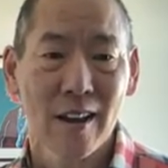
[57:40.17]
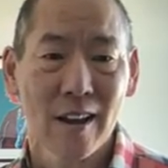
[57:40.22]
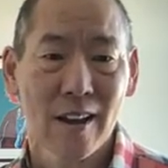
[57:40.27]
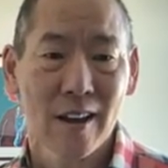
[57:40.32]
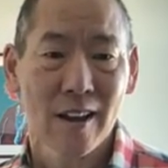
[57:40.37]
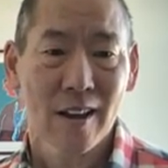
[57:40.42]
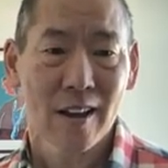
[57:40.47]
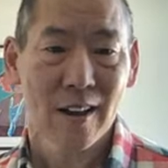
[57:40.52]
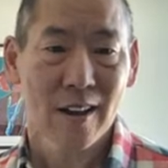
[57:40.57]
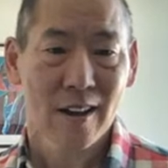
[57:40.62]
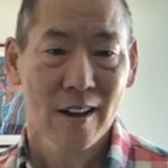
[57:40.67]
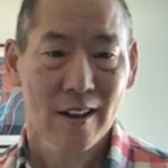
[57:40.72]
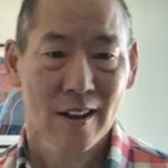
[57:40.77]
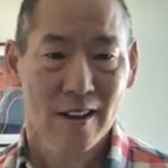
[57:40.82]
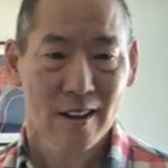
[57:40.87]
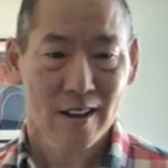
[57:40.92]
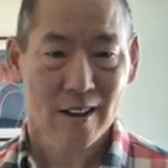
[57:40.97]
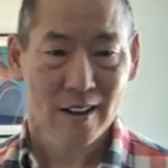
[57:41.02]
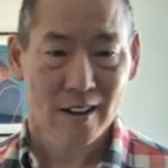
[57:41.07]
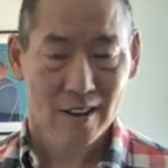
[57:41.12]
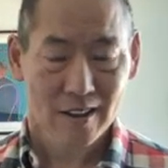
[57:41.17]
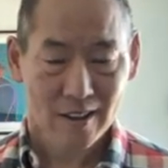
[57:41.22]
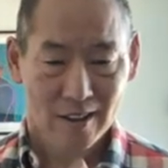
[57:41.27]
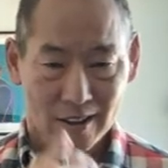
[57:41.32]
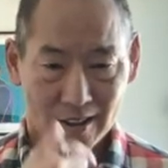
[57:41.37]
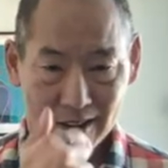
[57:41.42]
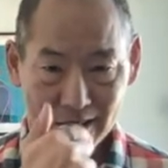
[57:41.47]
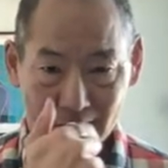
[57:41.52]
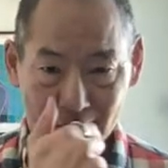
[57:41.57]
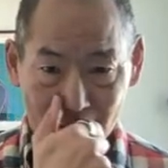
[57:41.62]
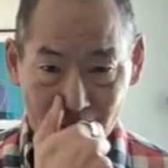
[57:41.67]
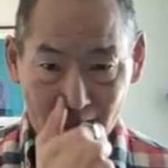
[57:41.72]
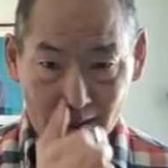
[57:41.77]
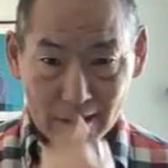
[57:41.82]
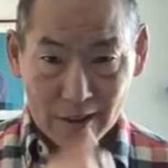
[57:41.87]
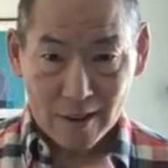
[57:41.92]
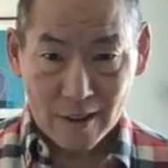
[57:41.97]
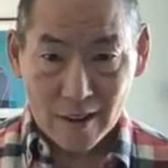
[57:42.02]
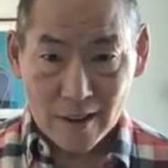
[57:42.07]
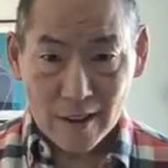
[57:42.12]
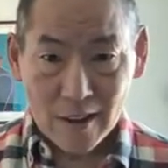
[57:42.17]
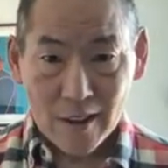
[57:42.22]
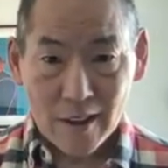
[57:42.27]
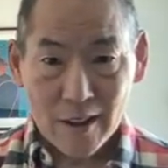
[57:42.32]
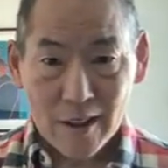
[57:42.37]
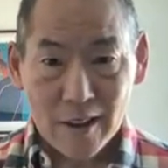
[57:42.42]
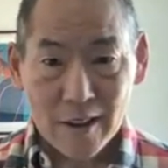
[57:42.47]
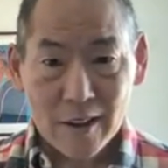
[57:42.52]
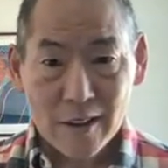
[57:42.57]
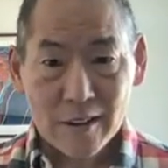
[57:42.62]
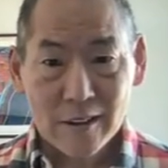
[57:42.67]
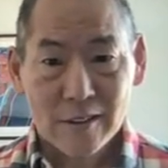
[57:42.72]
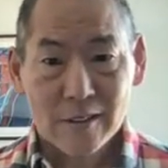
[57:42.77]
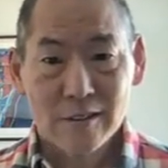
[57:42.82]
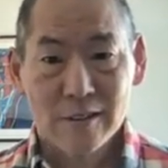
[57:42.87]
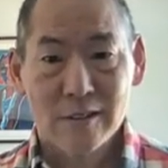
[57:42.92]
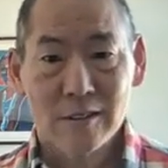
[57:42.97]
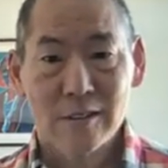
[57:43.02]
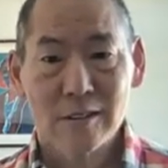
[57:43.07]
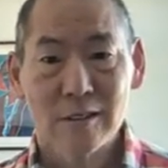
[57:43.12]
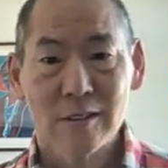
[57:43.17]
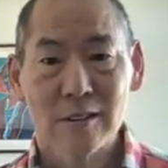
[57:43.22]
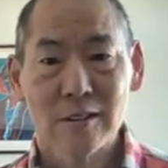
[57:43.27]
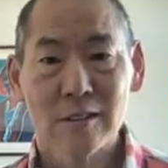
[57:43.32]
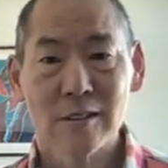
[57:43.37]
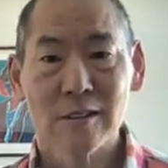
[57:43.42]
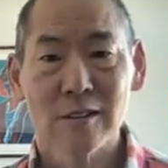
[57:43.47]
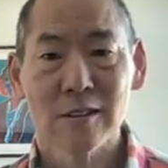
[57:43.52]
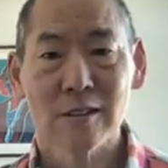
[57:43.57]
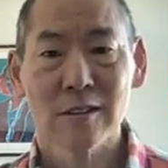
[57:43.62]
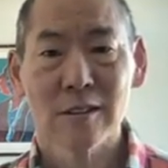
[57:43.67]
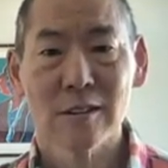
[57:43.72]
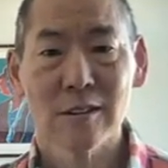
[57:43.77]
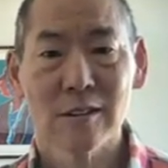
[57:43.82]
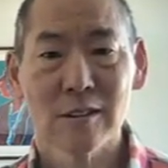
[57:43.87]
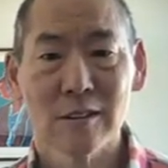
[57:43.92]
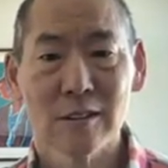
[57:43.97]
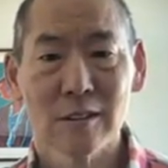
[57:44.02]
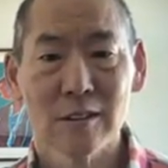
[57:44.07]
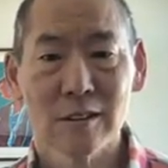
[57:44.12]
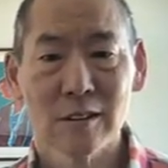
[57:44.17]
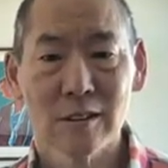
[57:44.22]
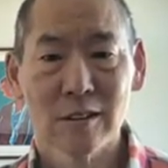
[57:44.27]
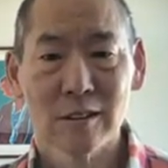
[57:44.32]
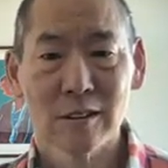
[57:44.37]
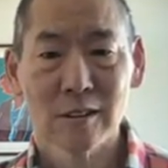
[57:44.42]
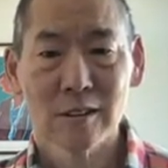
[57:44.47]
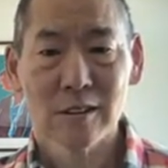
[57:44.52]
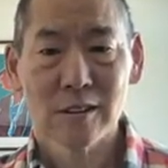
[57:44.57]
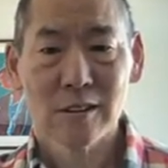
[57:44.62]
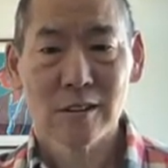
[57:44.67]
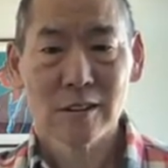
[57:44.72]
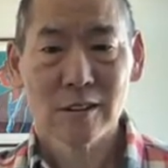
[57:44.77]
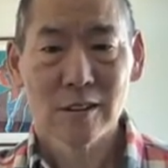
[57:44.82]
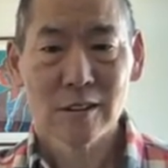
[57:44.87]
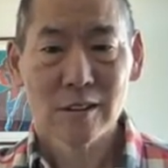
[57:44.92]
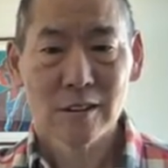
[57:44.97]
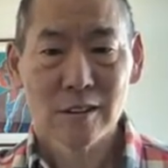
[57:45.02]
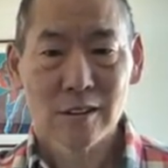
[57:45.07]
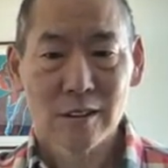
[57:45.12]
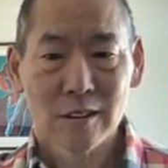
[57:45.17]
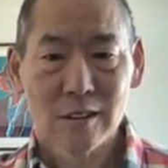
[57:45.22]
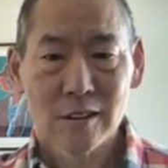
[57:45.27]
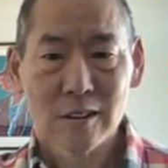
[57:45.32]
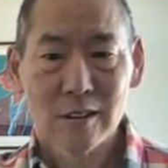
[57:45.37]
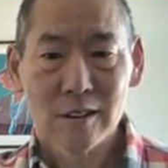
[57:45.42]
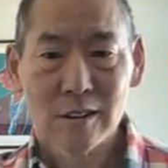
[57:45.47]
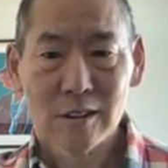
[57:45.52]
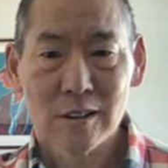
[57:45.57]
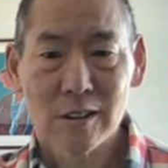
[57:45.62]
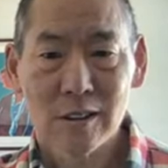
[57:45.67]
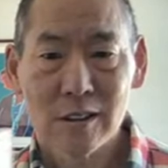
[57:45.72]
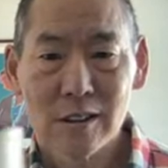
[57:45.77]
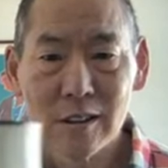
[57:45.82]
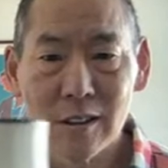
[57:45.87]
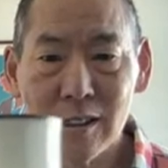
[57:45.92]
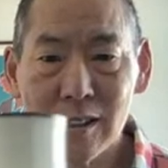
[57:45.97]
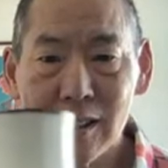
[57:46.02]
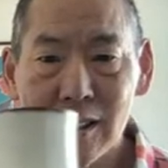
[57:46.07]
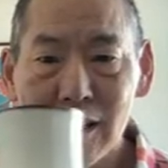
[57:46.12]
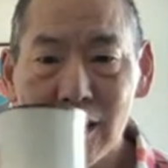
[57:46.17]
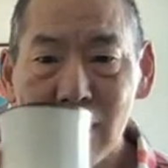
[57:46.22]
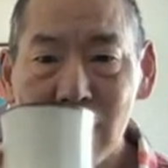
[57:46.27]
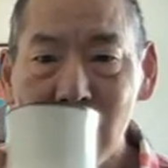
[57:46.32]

This person isn't speaking.